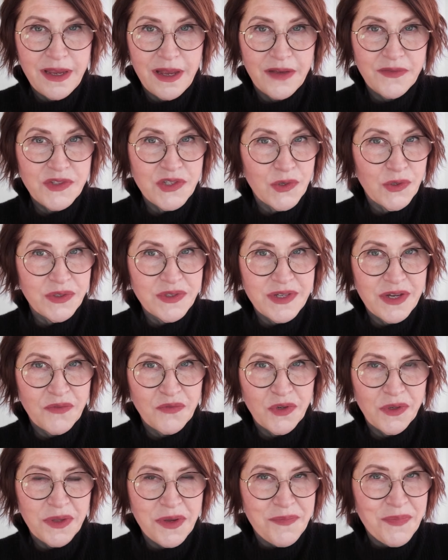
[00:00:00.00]
I've sold
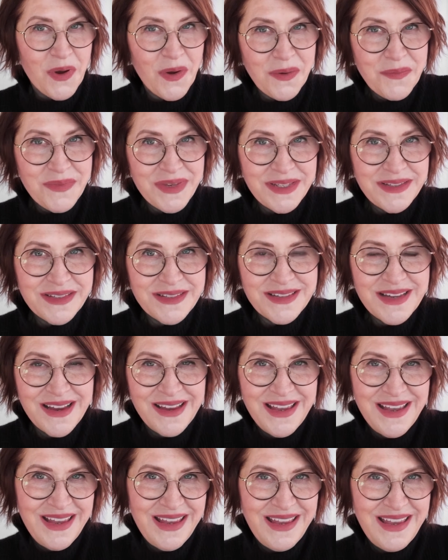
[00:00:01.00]
several apartments
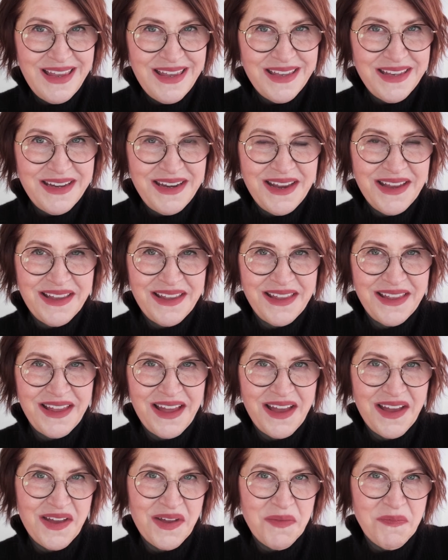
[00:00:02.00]
in
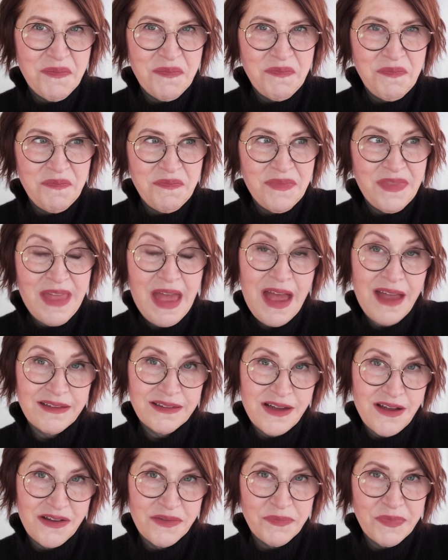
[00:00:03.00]
that
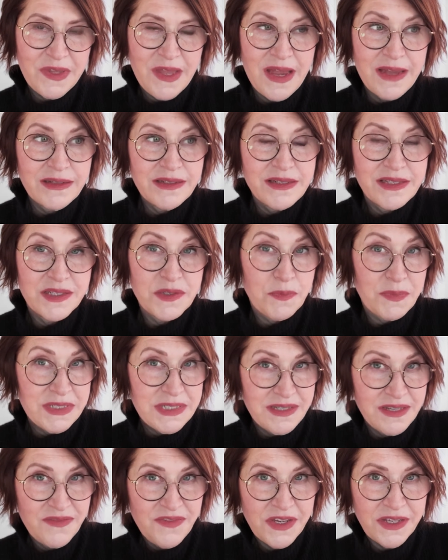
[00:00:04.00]
complex,
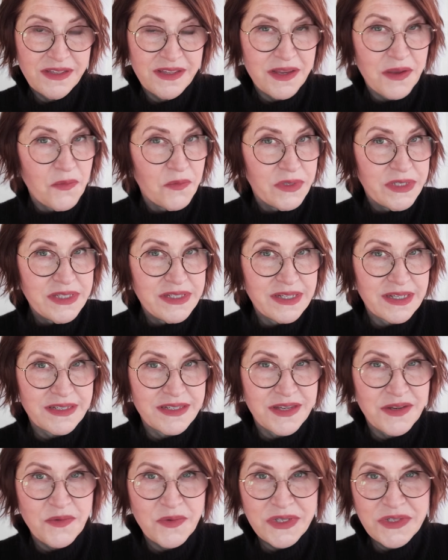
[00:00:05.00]
specifically at
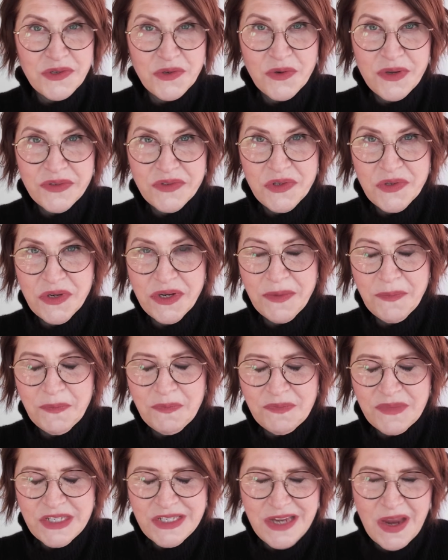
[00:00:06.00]
160 West 12th Street.
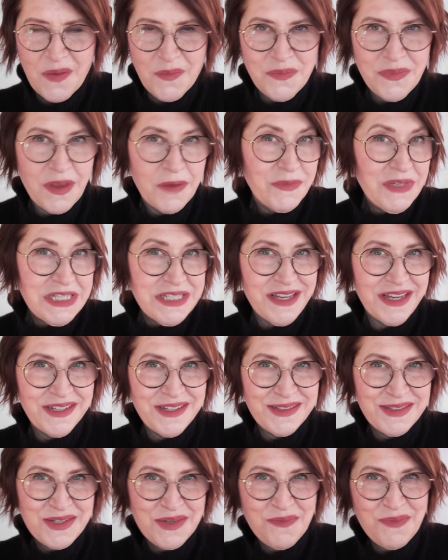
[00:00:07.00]
So I'm
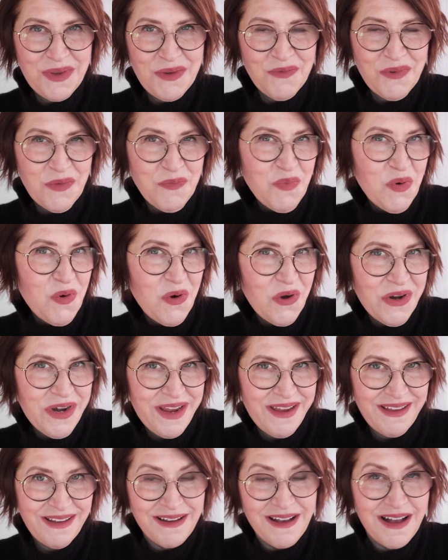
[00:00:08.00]
excited to be
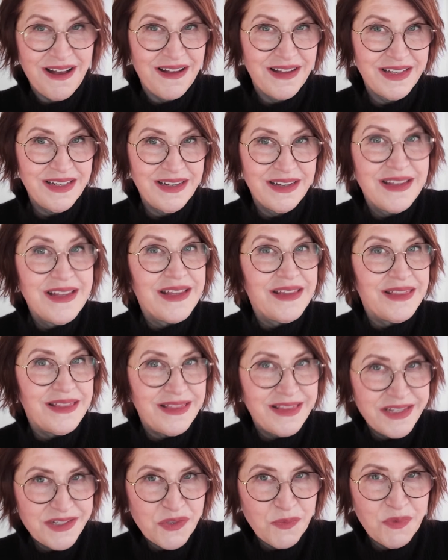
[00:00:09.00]
reporting on
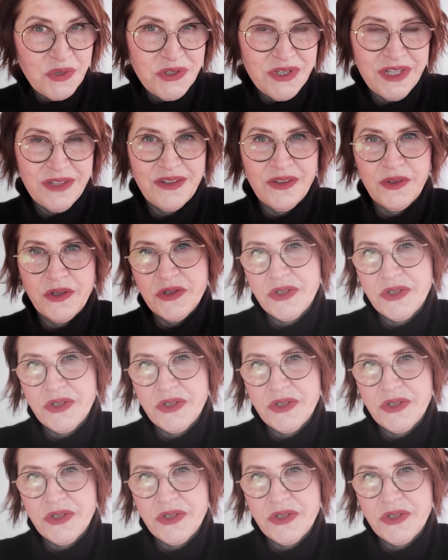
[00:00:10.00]
this particular